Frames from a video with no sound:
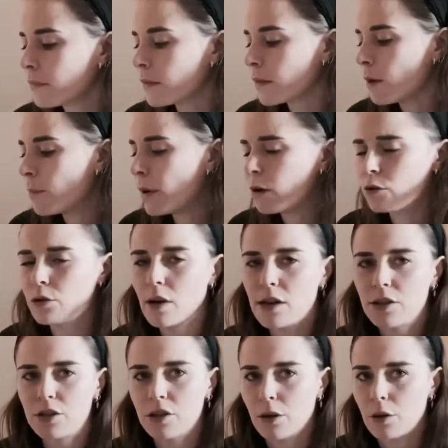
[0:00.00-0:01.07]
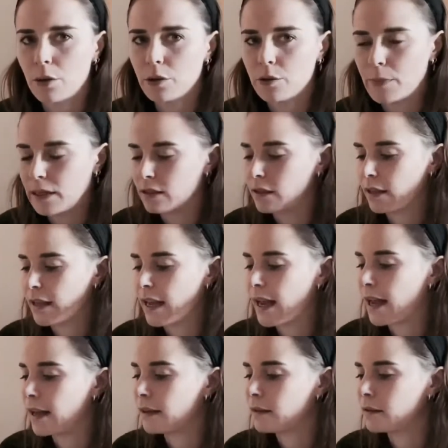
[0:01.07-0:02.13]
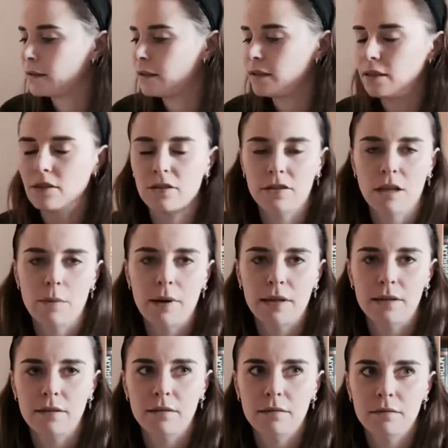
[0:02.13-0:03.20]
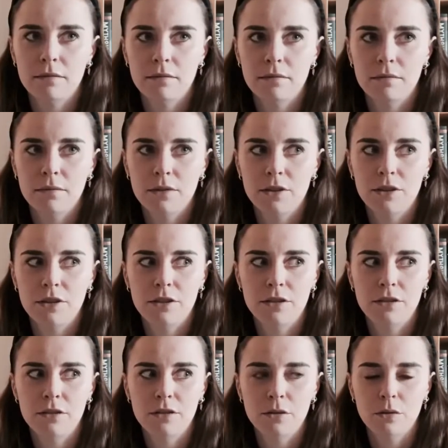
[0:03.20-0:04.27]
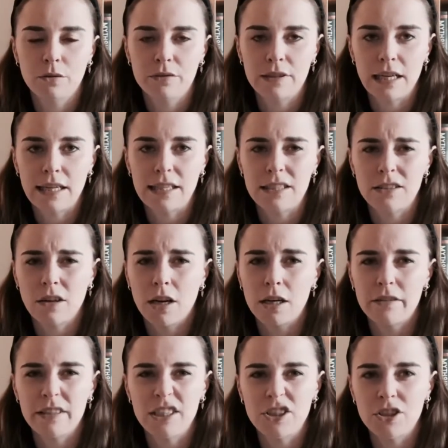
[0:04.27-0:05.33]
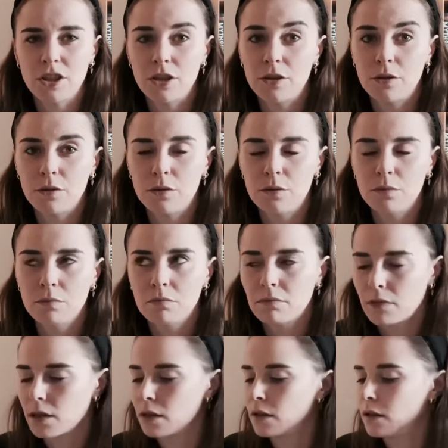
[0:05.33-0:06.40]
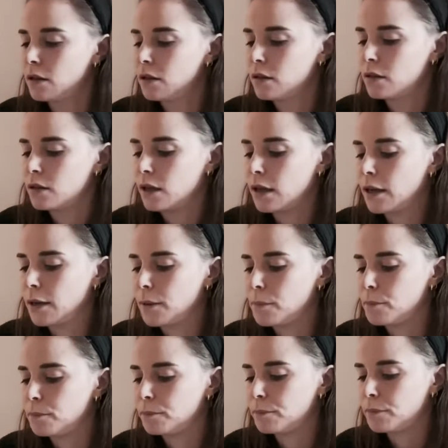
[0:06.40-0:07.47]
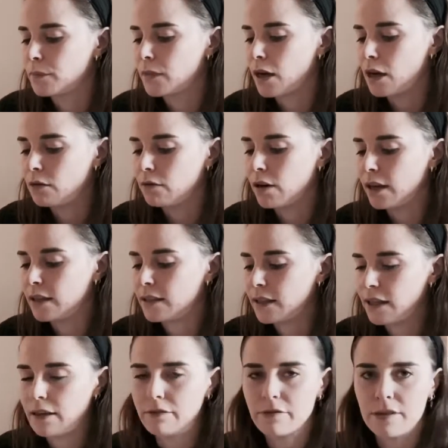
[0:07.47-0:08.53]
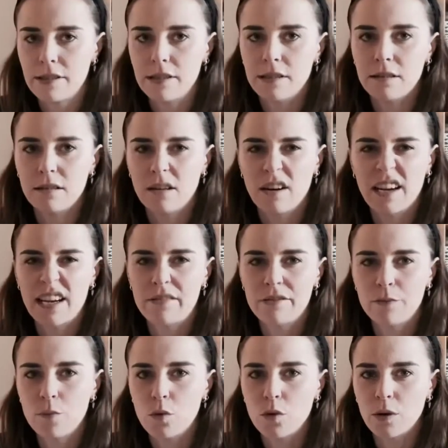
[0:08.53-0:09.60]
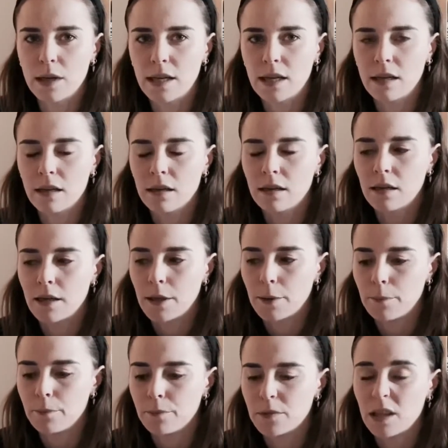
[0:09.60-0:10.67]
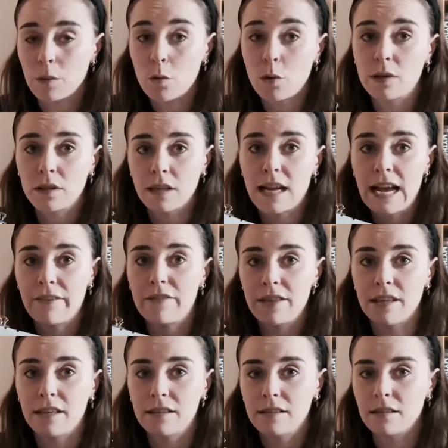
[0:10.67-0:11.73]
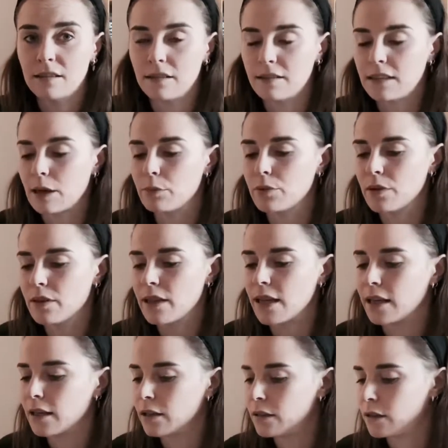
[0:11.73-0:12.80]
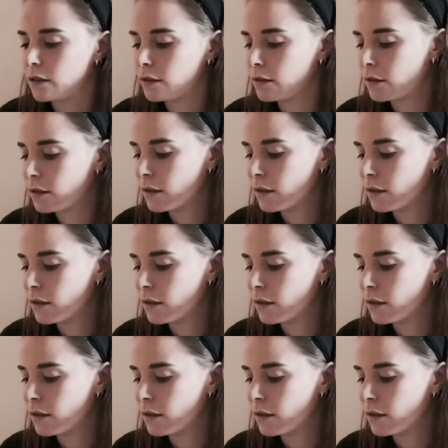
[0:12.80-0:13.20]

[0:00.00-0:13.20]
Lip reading: I'll try and show you as best I can. This is just like my sort of daily diary journal that I write in every night, every morning. So I'm always gonna have this as a separate thing because